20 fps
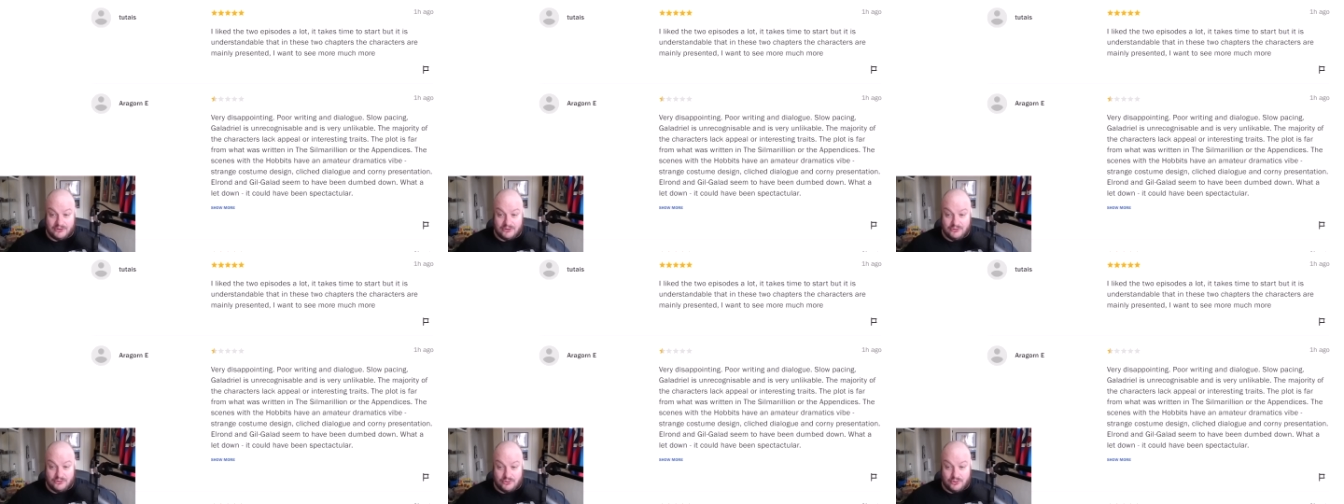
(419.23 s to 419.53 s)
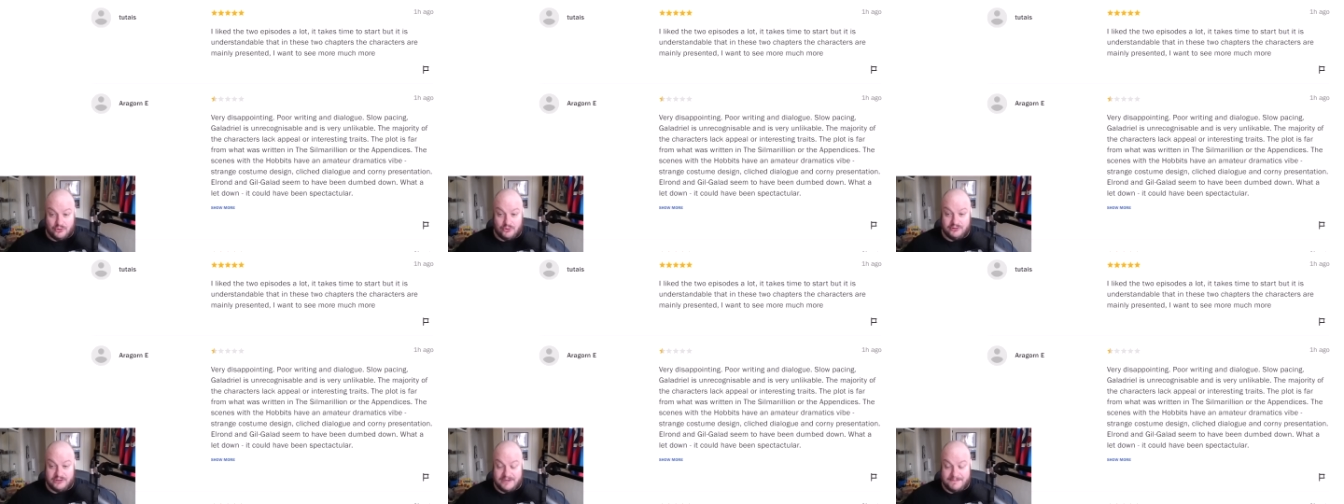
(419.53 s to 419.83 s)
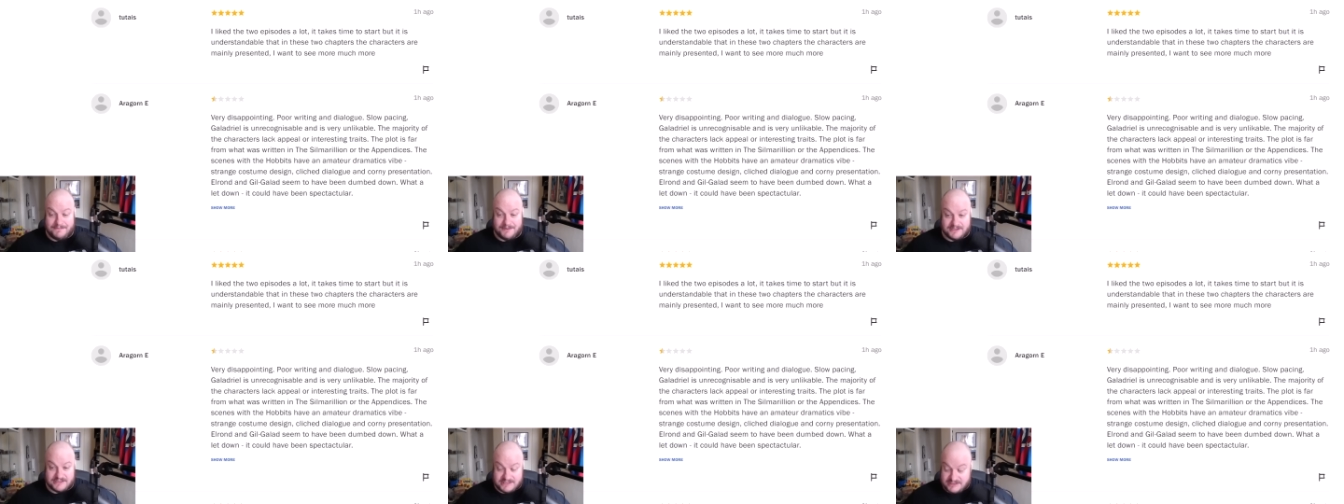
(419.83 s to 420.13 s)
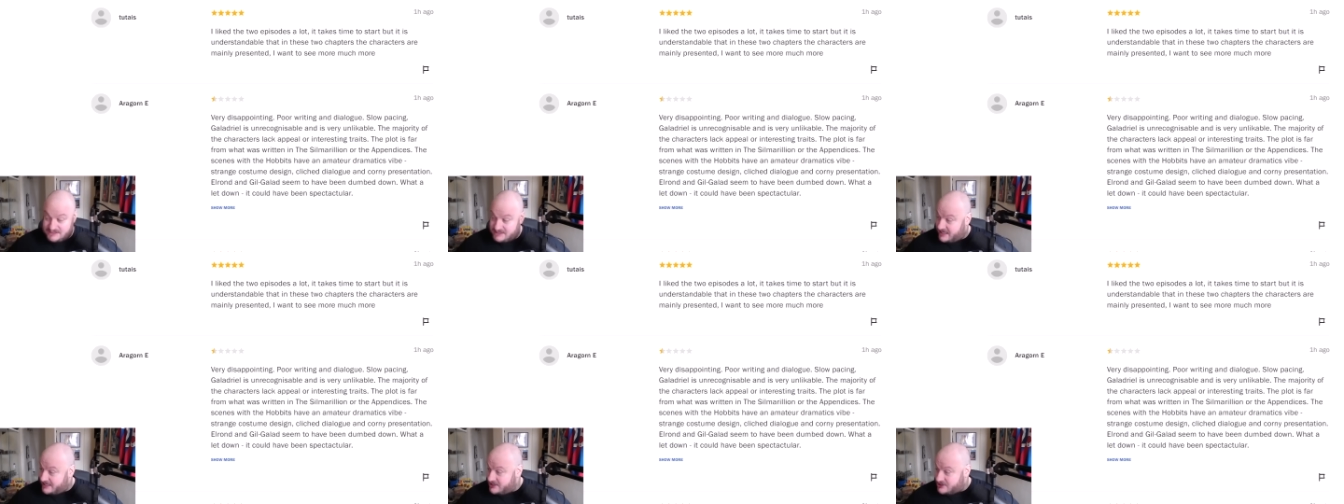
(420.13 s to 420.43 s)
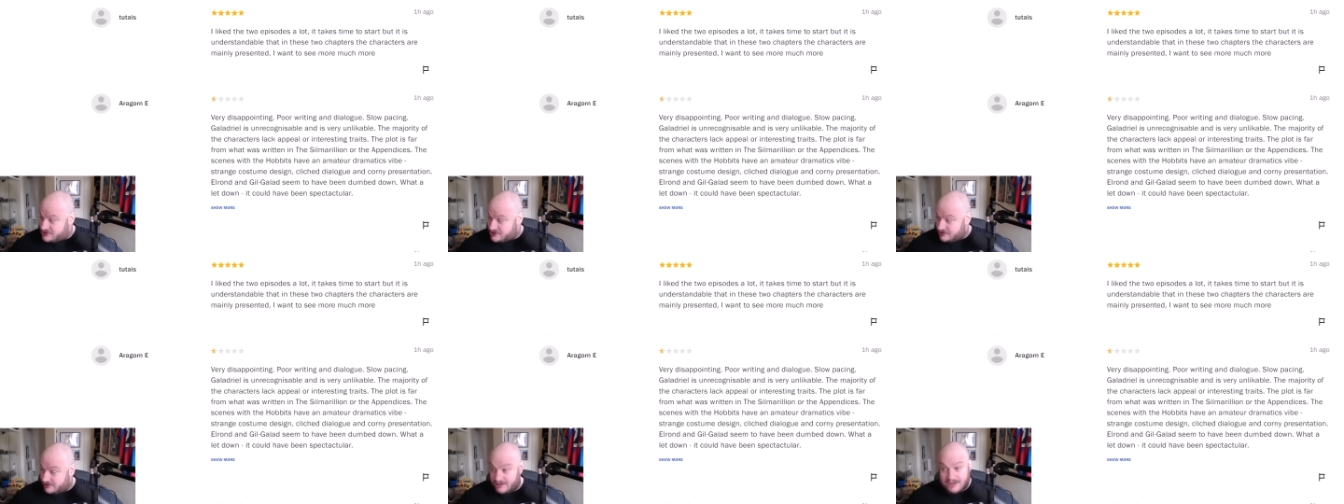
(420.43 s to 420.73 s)
and corny
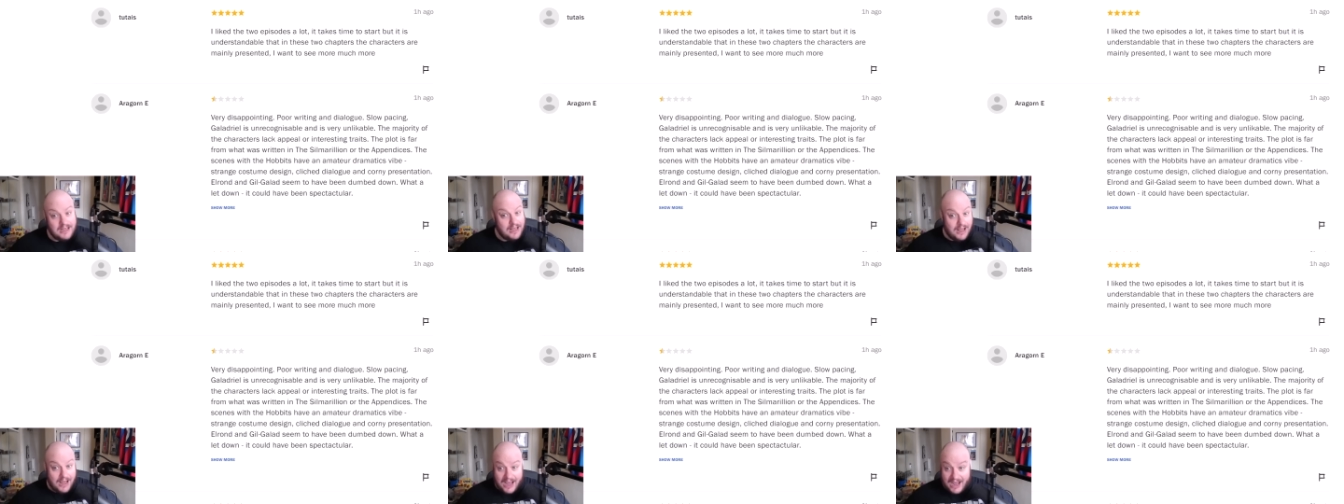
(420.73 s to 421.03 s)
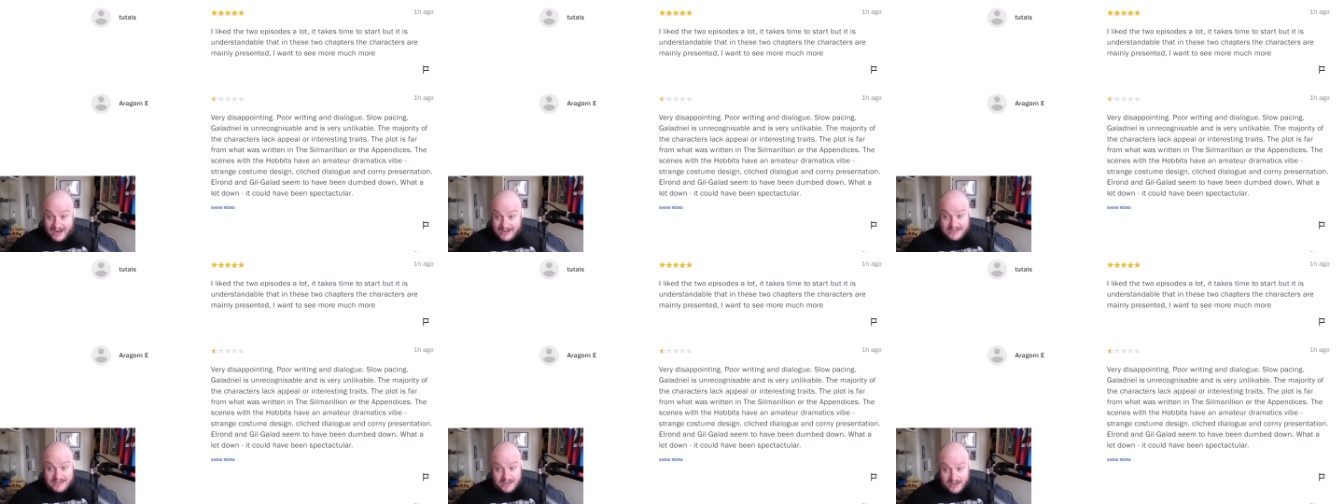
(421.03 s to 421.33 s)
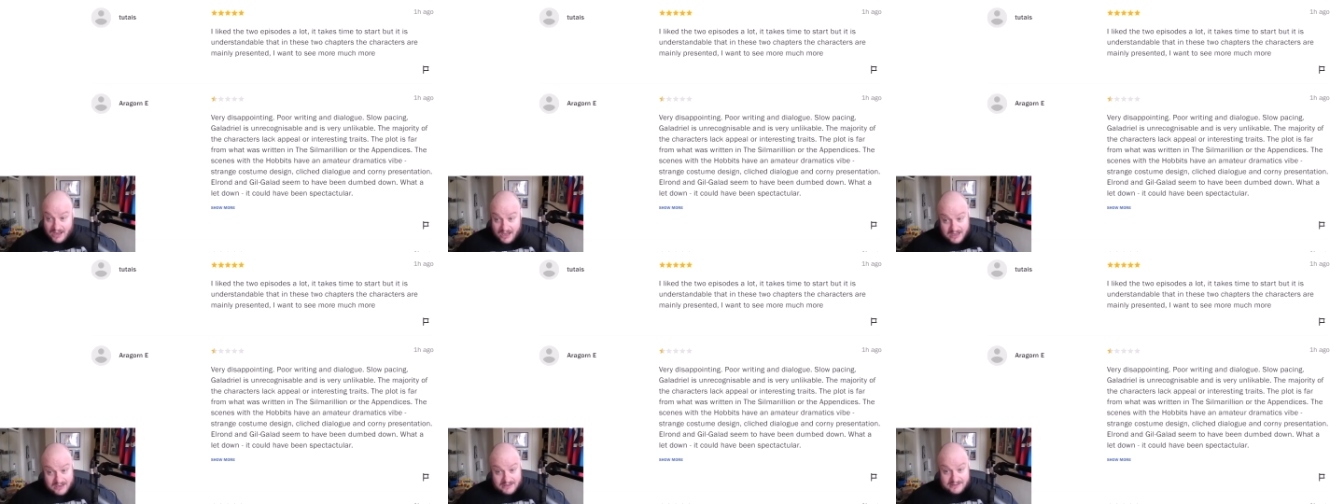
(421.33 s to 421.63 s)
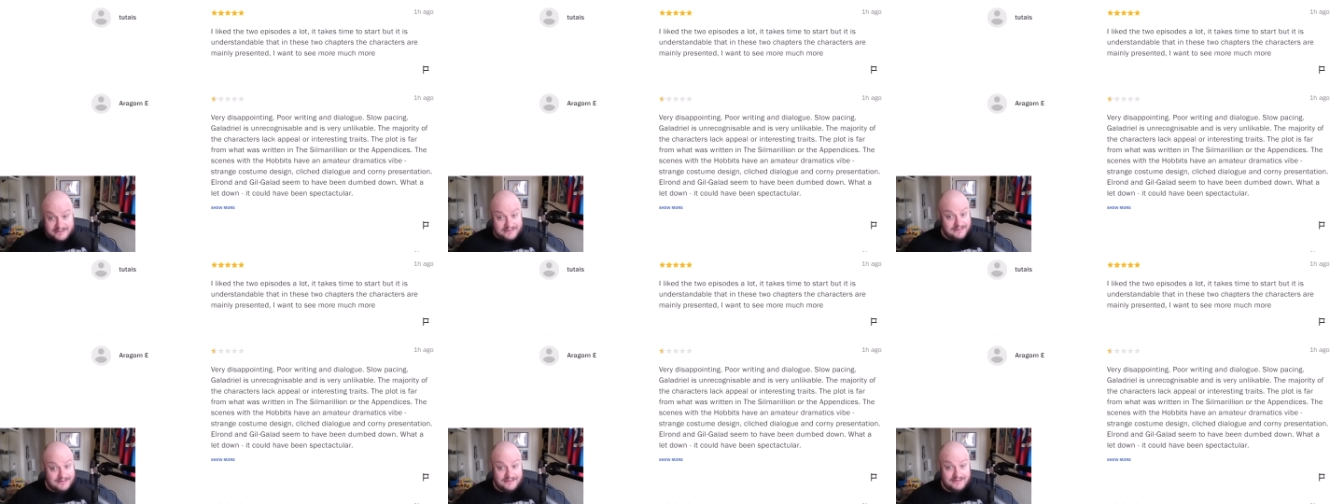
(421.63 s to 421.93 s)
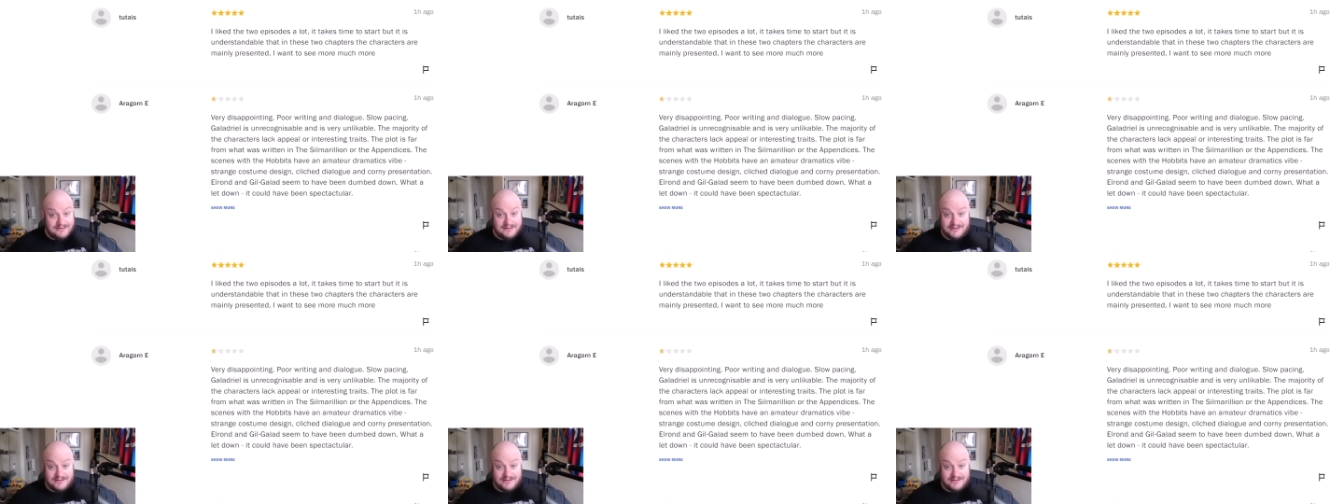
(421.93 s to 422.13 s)
presentation. I can't,